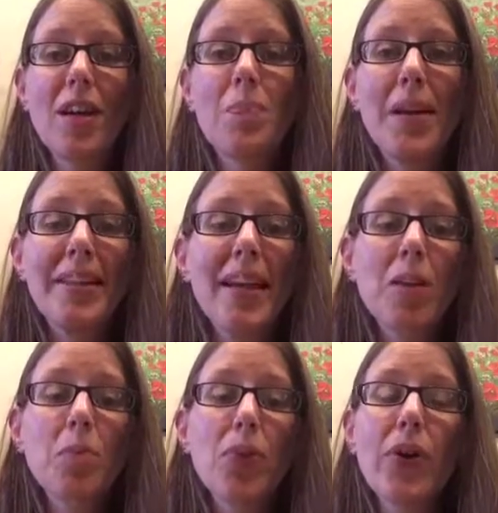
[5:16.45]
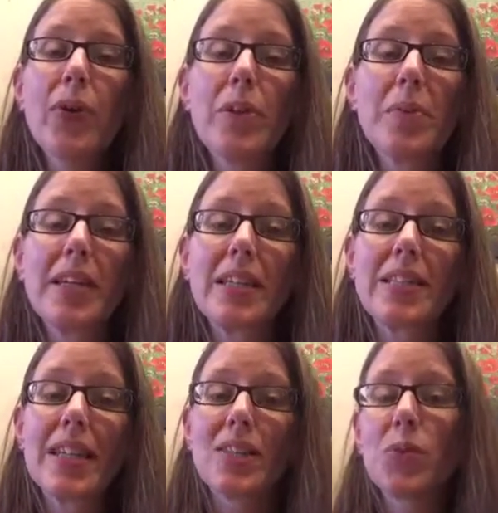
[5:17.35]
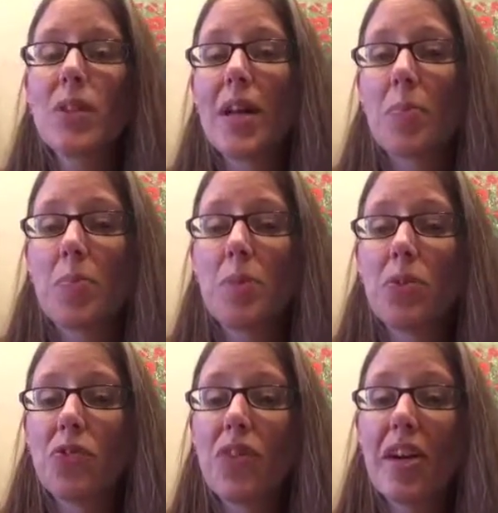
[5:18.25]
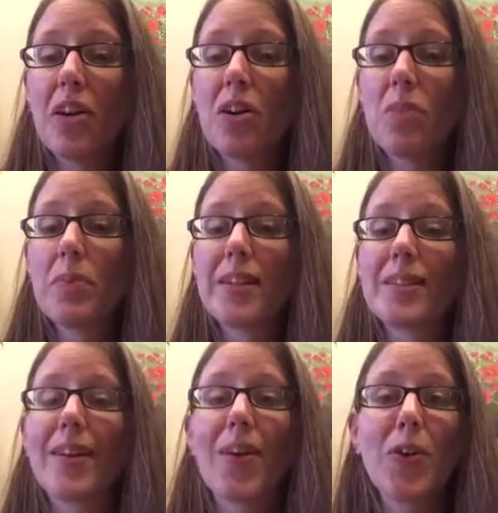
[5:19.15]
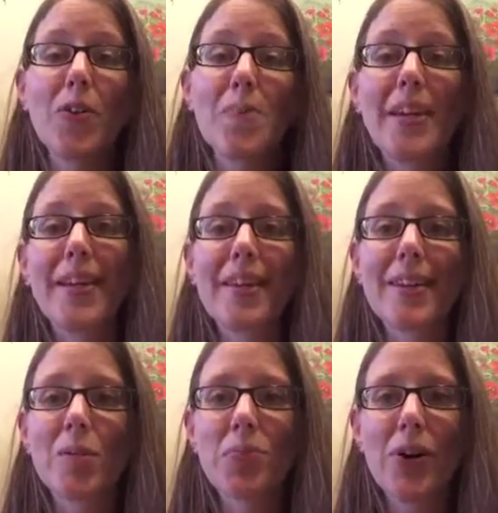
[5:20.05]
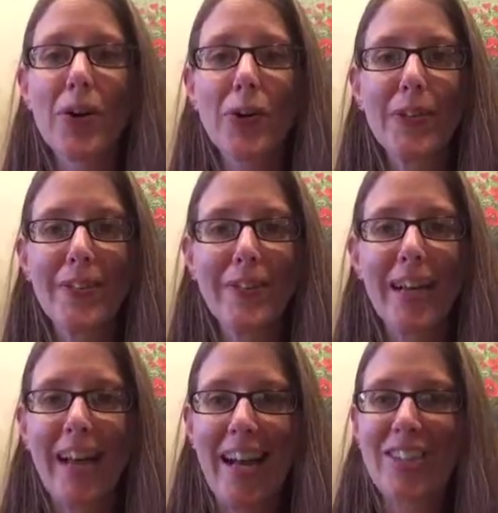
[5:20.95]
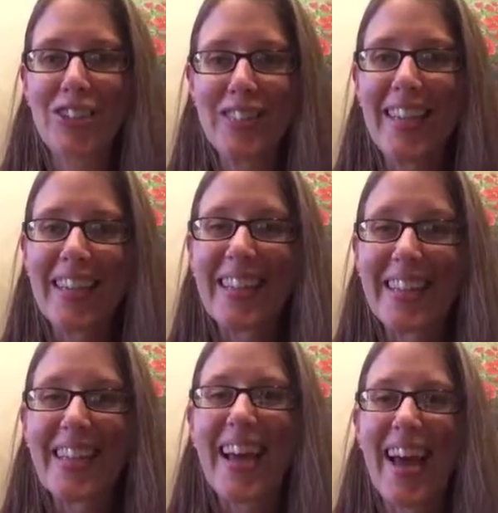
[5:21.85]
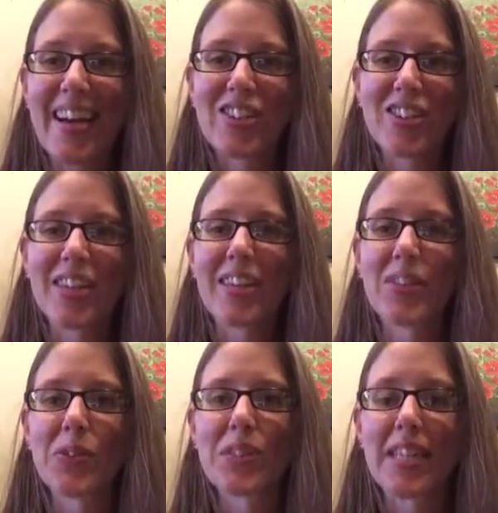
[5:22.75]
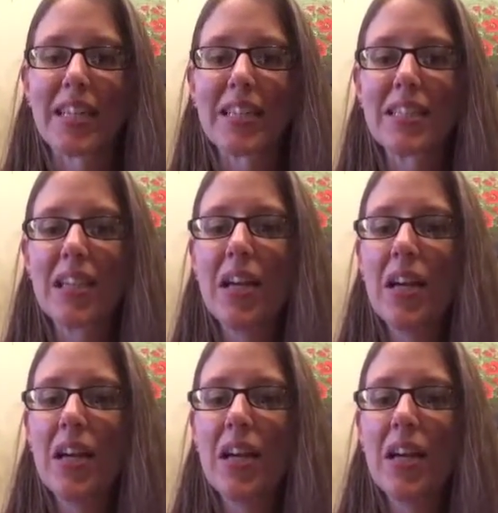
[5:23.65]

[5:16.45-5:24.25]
Make that a priority, because that's where a lot of people fail, because they aren't making it a priority. They're not actually taking action on those things.